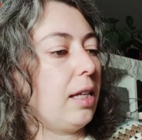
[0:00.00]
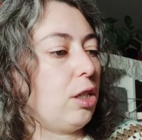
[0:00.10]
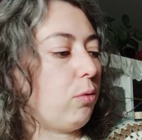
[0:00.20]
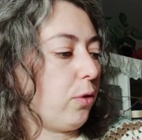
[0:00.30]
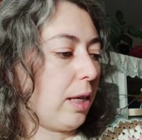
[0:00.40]

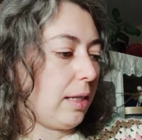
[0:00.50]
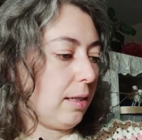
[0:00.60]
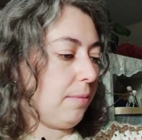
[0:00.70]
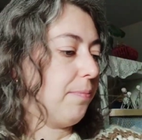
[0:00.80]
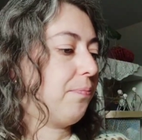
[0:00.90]
don't forget
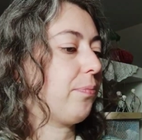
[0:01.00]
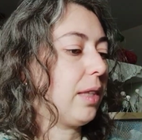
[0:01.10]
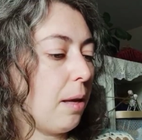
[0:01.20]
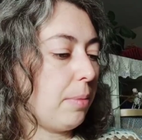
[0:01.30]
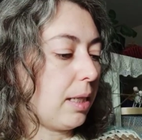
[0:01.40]
it.
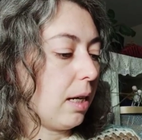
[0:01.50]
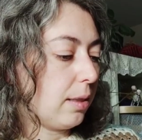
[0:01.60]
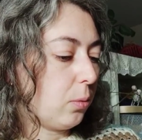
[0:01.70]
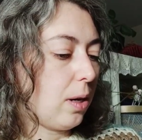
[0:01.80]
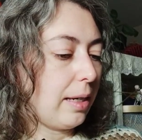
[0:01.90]
But
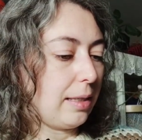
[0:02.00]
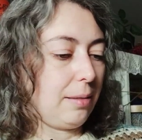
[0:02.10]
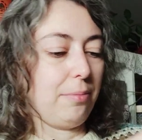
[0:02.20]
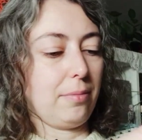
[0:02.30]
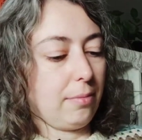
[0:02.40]

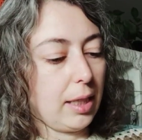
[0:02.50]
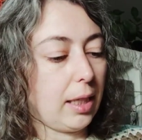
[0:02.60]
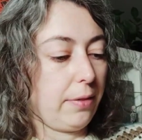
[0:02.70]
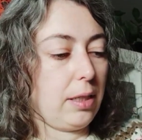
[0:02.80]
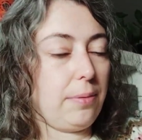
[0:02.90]
otherwise,
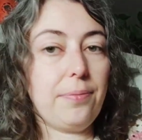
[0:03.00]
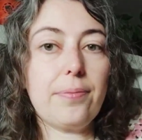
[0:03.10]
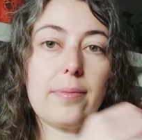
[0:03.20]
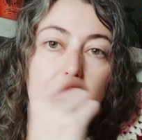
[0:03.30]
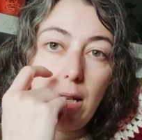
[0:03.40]
love it.
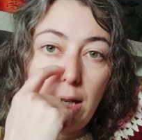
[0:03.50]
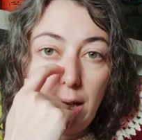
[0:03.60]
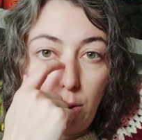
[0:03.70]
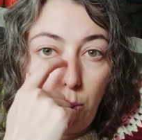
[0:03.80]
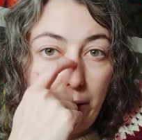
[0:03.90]

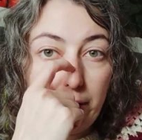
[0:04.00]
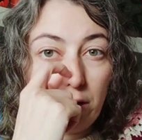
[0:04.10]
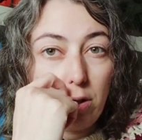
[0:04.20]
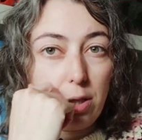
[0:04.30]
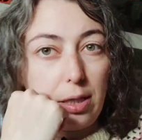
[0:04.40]
Wear it
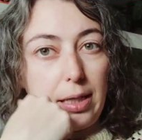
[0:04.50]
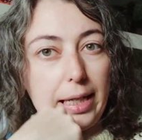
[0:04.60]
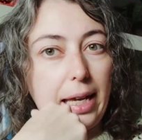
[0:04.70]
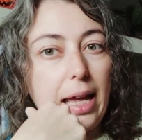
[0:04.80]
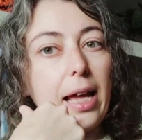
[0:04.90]

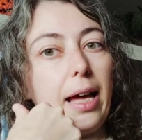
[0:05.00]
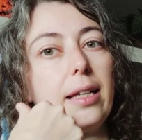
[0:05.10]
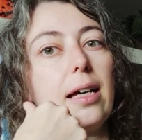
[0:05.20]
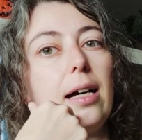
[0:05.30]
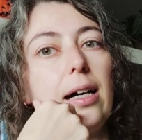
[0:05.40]
constantly,
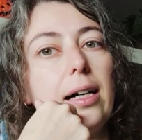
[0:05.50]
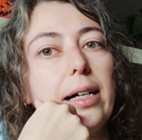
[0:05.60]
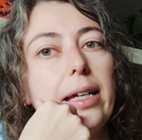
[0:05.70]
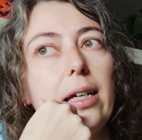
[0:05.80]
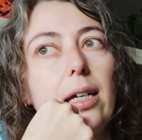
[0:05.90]
and
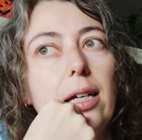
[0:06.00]
I